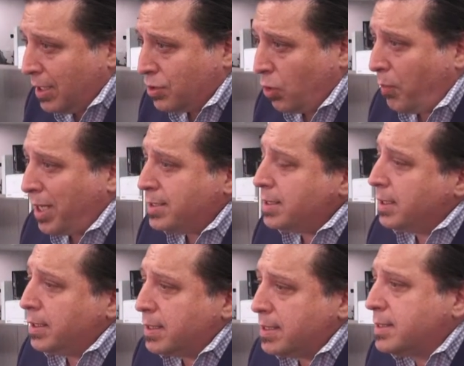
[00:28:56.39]
So
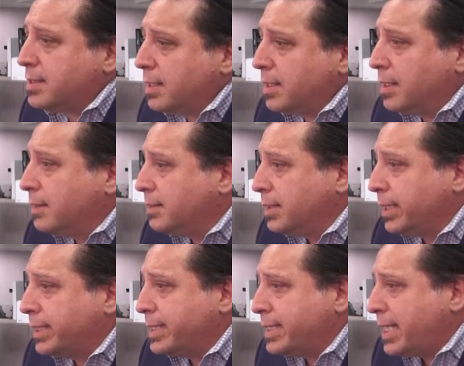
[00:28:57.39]
basically, this is a,
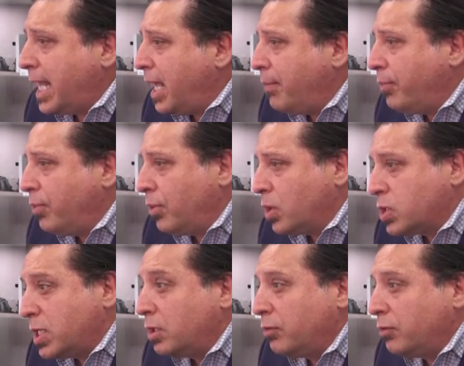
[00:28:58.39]
a stamp or a seal of